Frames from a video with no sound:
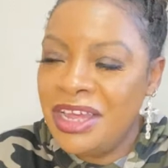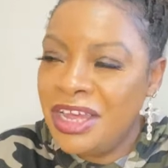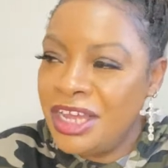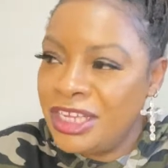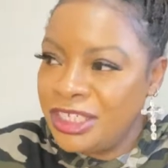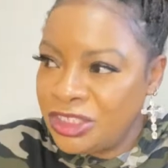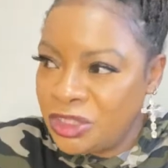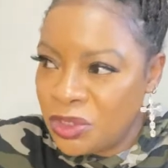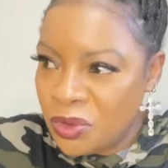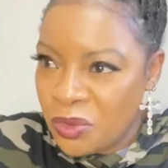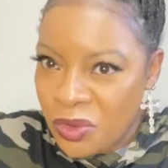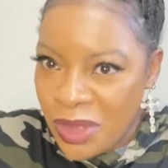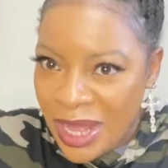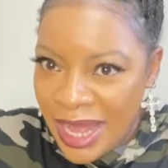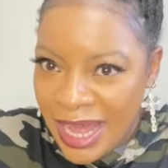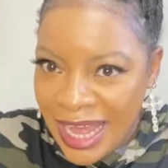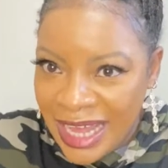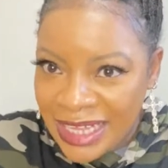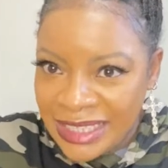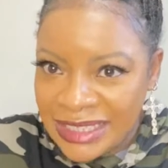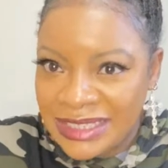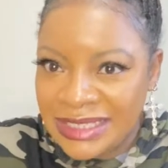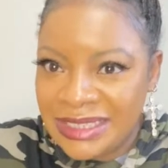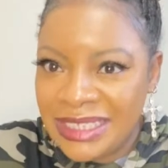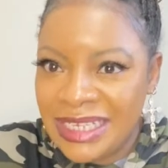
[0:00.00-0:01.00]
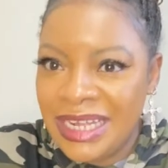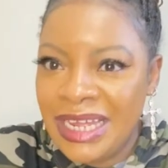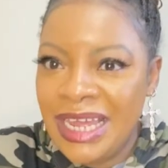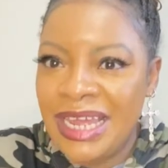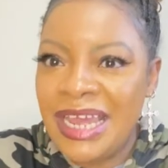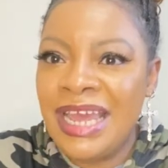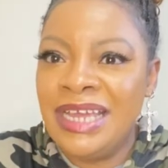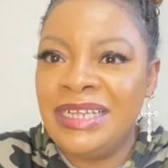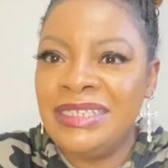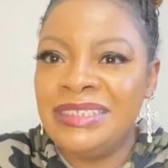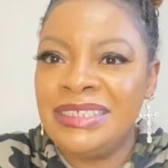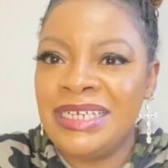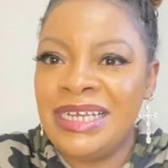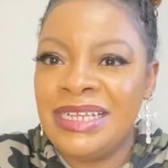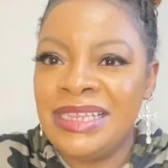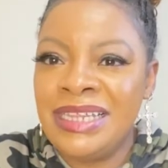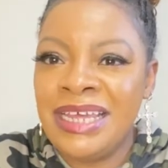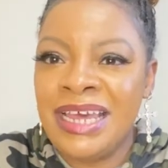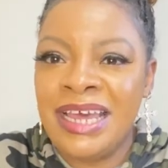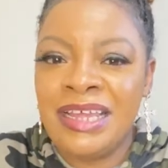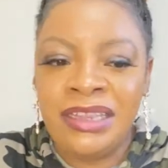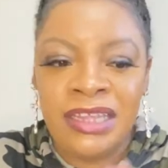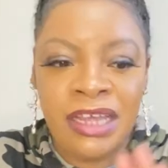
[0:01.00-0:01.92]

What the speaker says: So as they enter there,